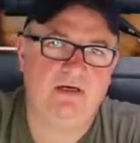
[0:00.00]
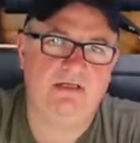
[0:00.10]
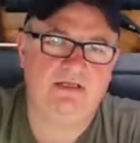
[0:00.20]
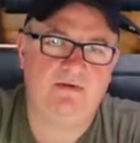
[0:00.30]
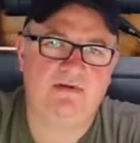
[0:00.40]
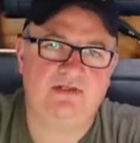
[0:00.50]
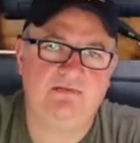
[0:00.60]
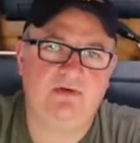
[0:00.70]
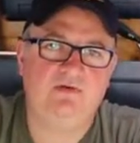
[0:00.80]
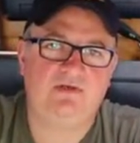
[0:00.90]
uh, terminology
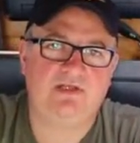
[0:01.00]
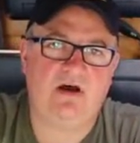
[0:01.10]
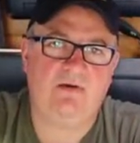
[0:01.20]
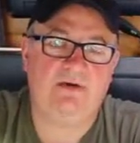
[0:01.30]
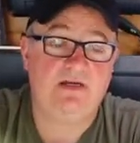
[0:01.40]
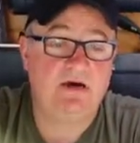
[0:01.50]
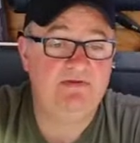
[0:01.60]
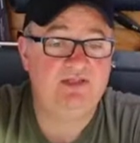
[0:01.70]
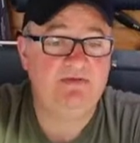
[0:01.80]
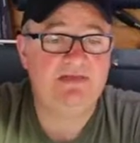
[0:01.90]
port and starboard I
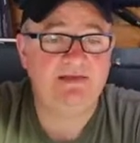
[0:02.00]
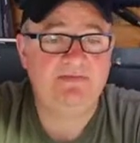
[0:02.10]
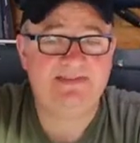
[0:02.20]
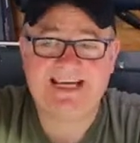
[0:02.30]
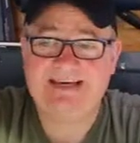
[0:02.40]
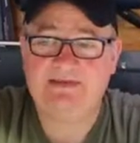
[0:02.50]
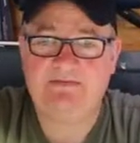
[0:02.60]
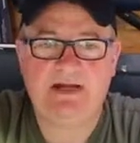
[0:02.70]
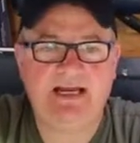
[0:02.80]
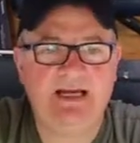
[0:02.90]
presume it's the same as the
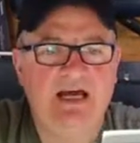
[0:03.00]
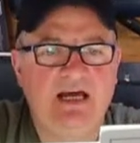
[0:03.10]
plane